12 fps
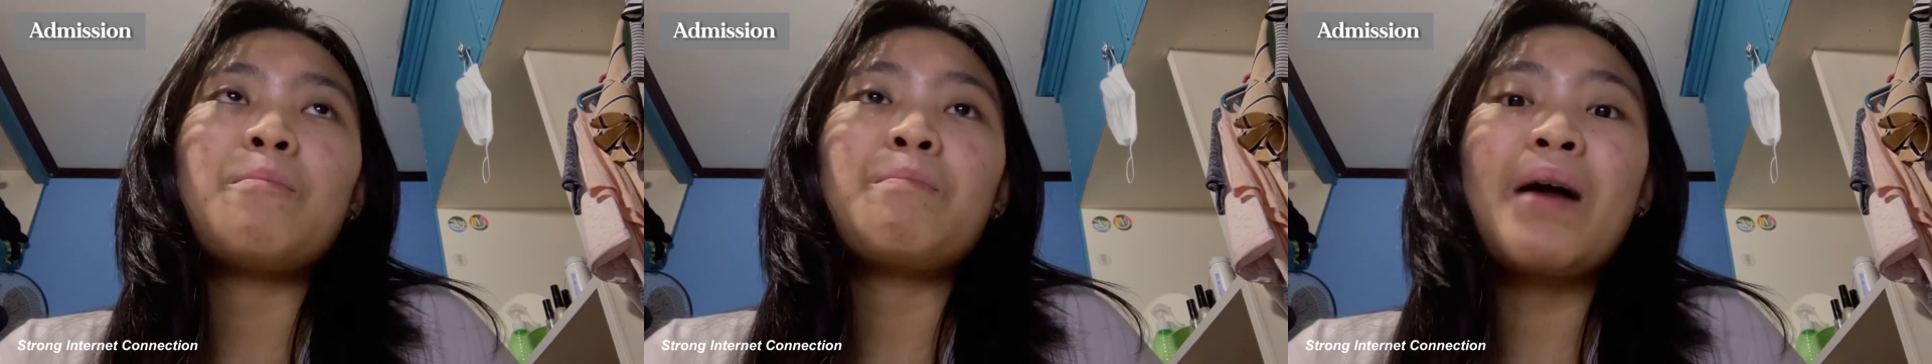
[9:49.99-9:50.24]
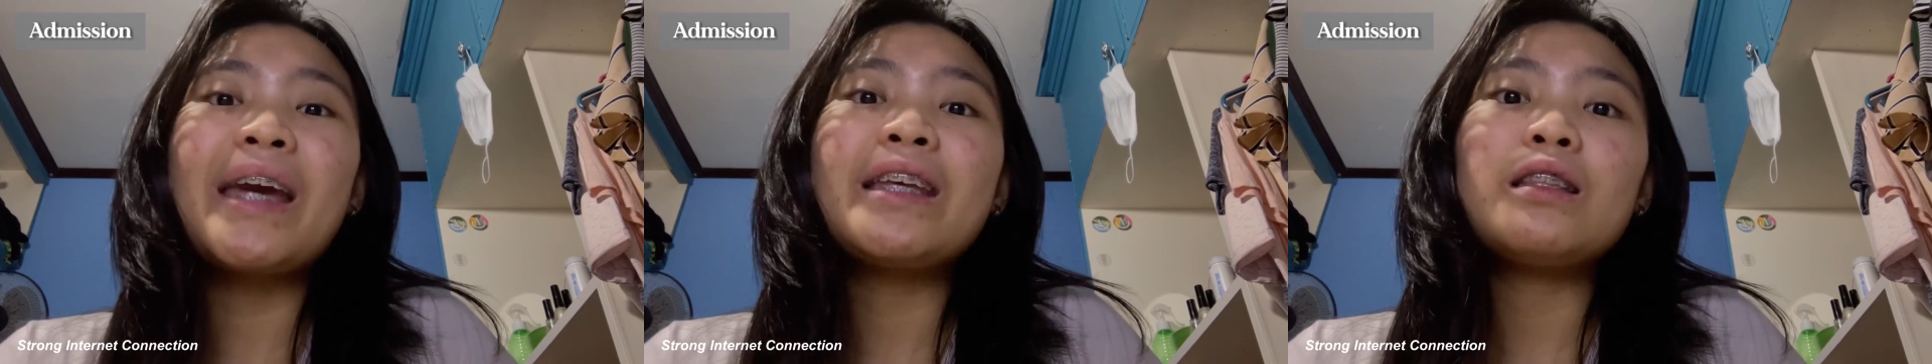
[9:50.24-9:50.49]

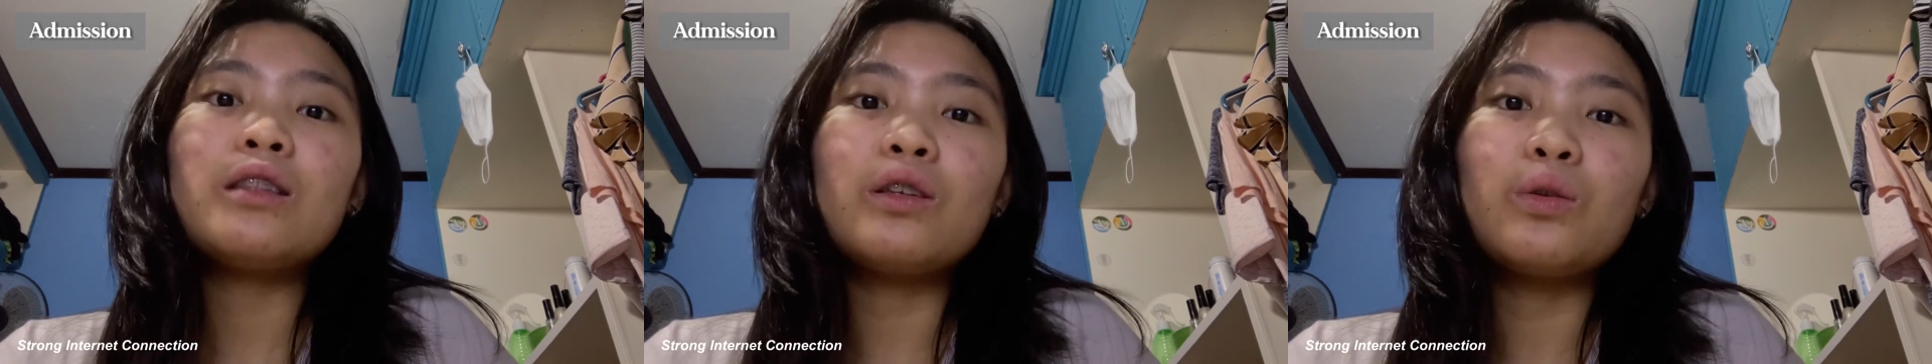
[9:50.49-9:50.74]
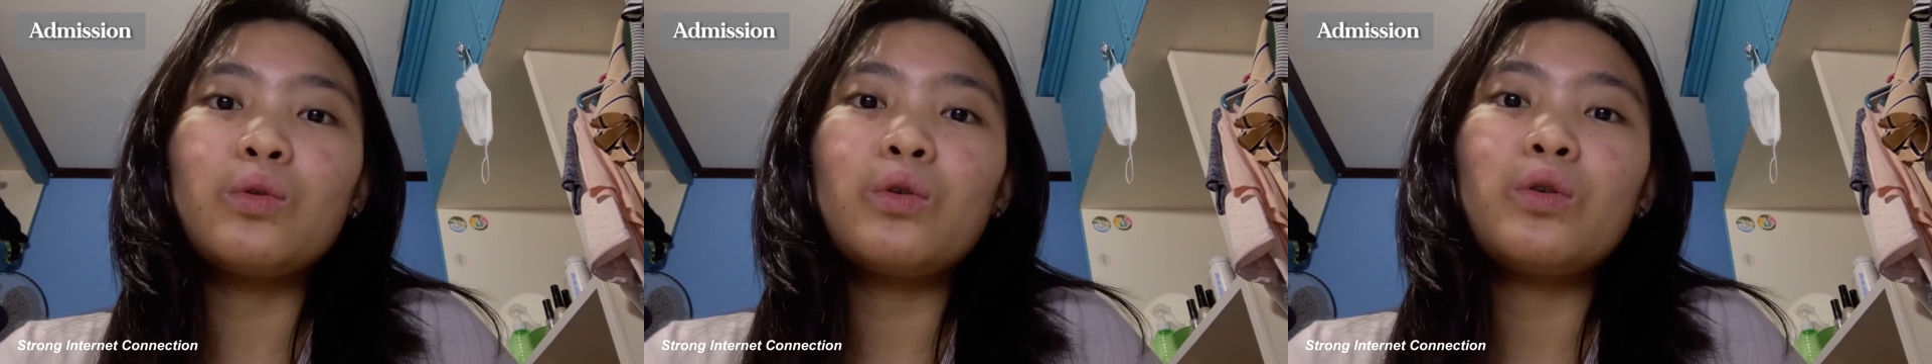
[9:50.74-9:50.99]
Mind
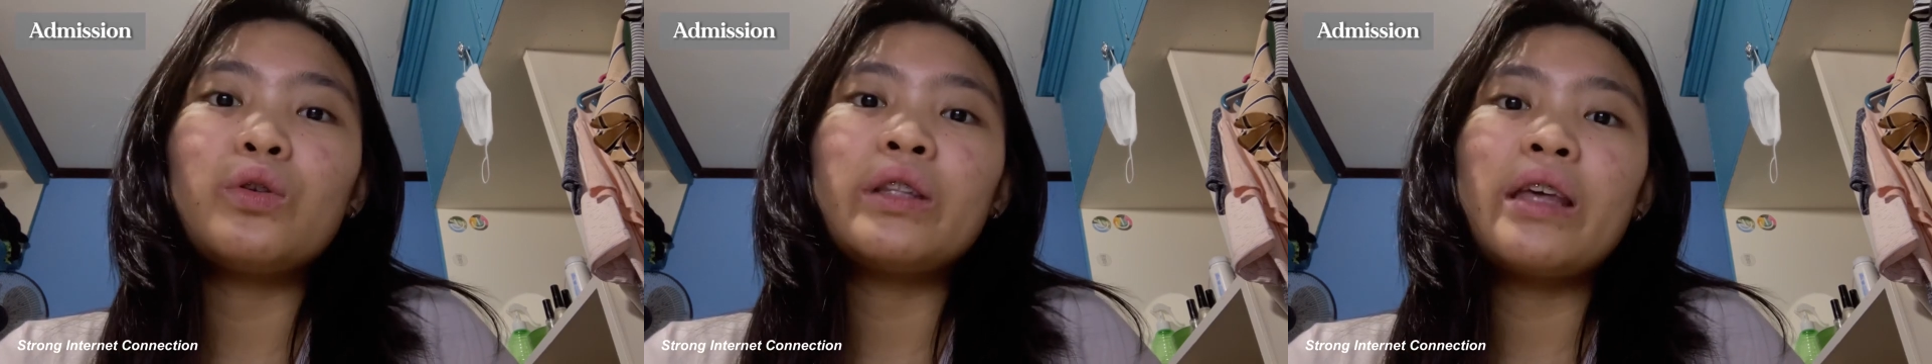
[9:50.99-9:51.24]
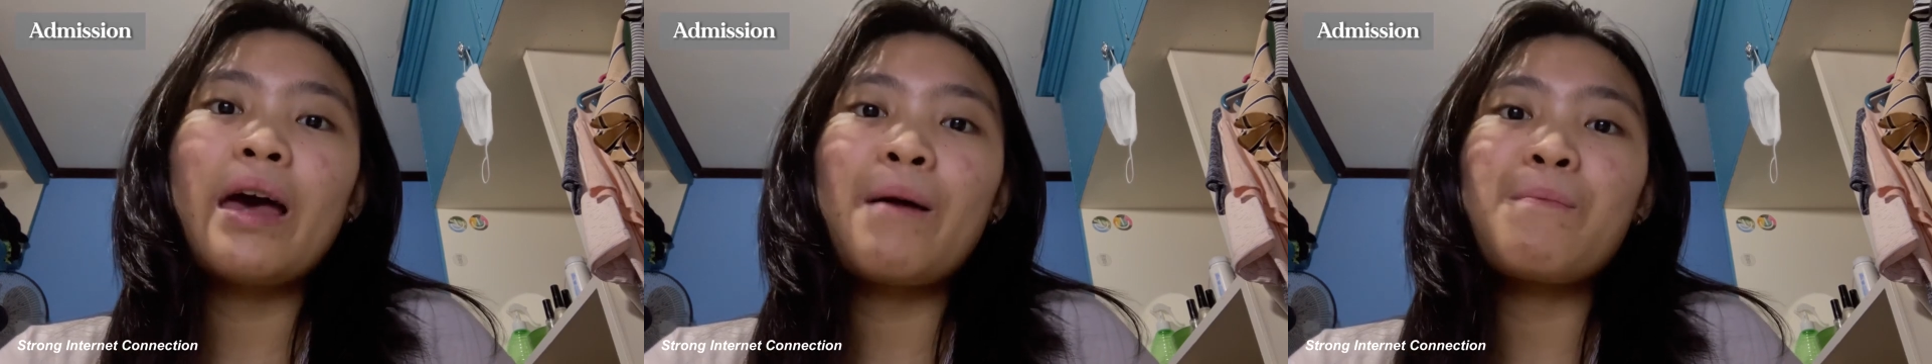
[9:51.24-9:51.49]
you,
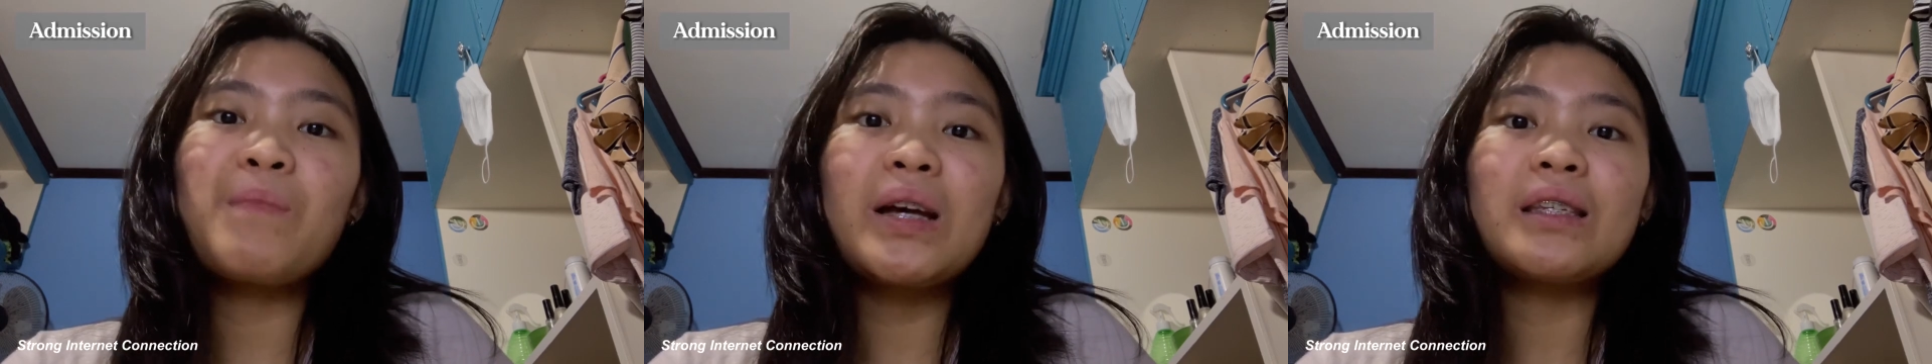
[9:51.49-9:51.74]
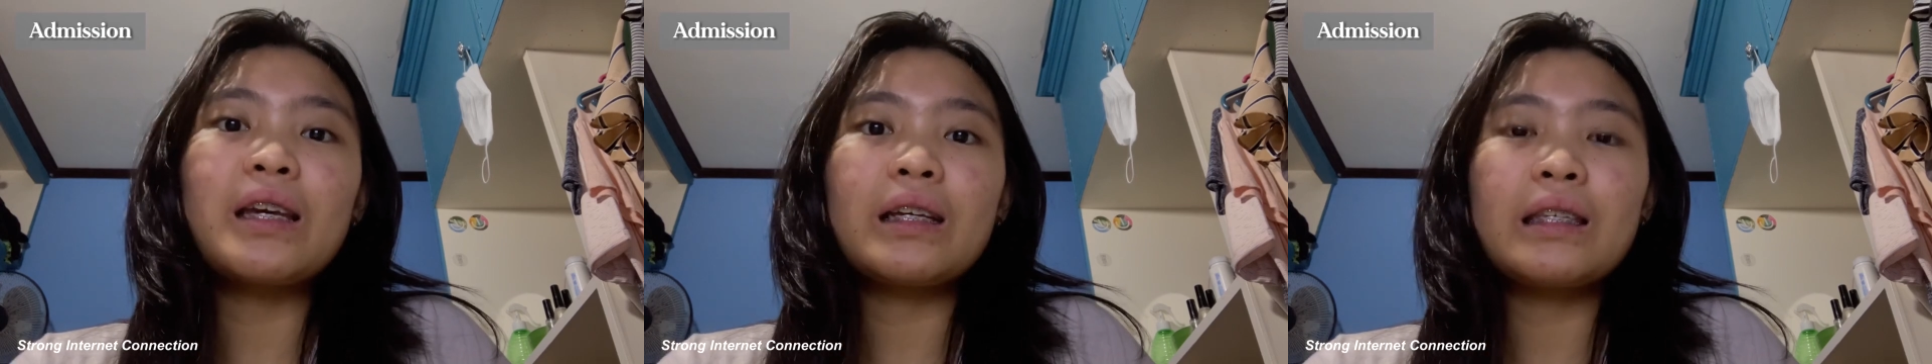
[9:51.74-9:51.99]
the
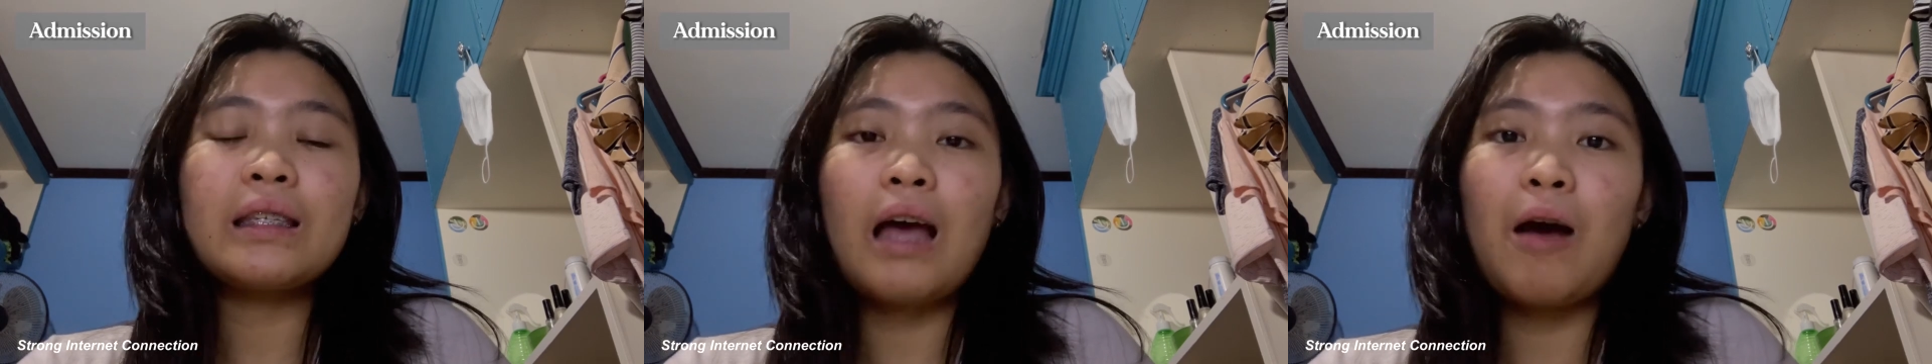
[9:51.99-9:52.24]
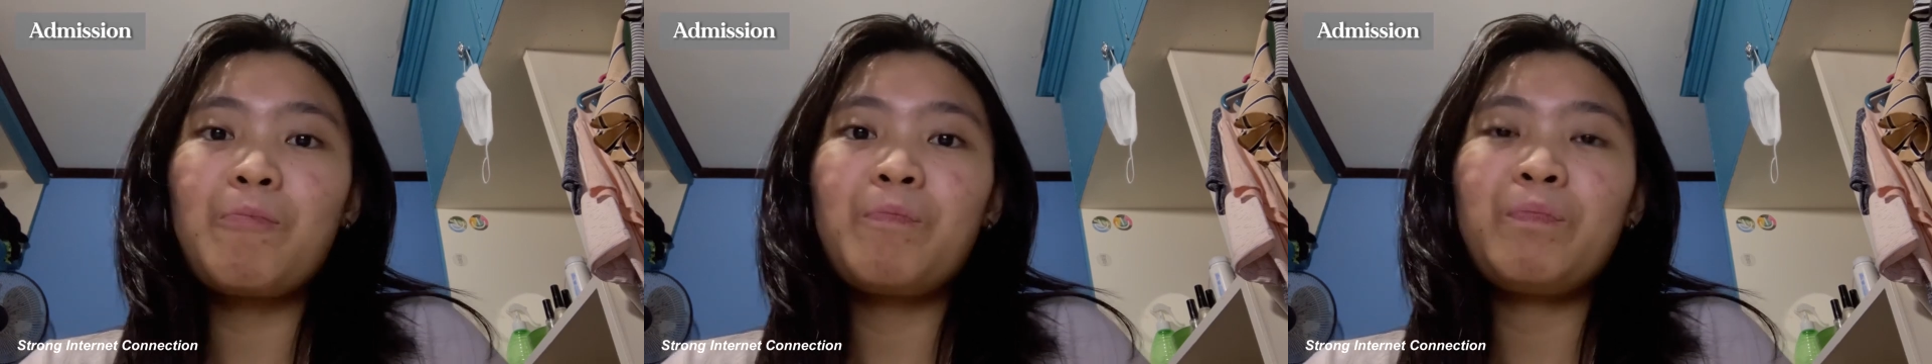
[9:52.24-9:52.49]
MPASS
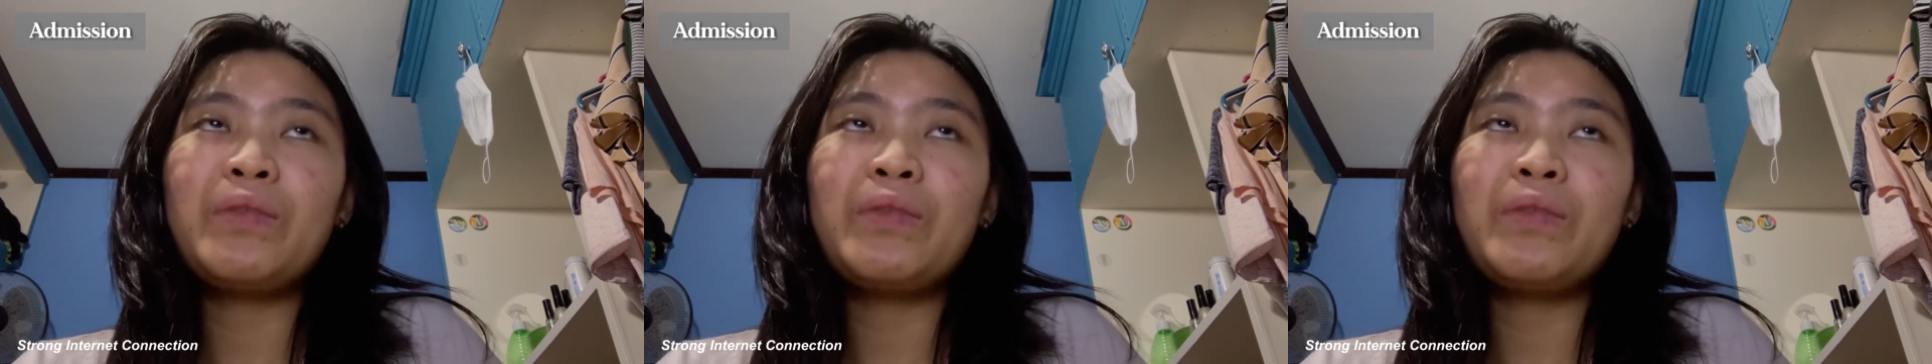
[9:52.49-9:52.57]
exam